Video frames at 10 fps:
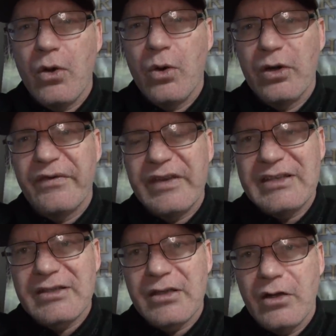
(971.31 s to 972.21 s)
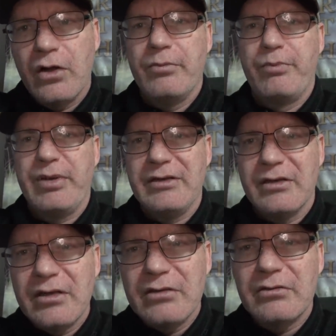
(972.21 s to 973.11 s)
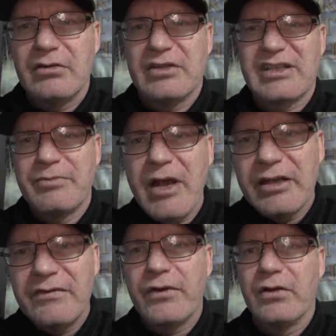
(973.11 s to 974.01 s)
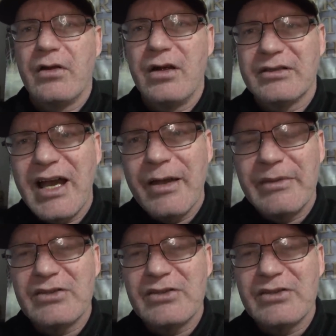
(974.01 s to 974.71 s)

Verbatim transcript: or if he's been smelling for a long time.